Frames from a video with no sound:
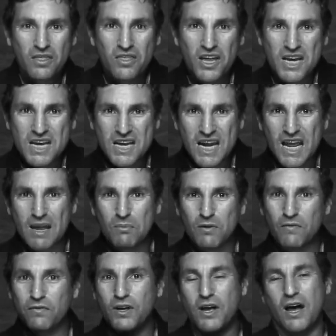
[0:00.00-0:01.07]
the name
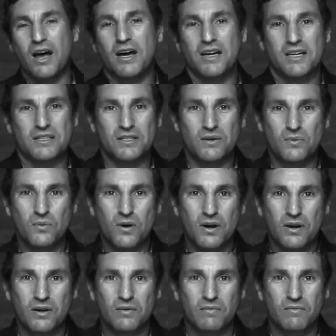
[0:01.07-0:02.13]
of God, as it
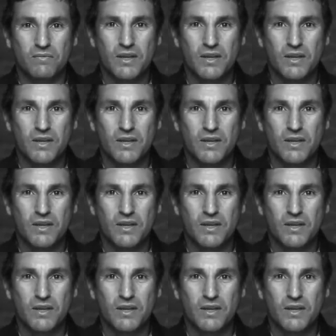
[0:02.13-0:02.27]
were.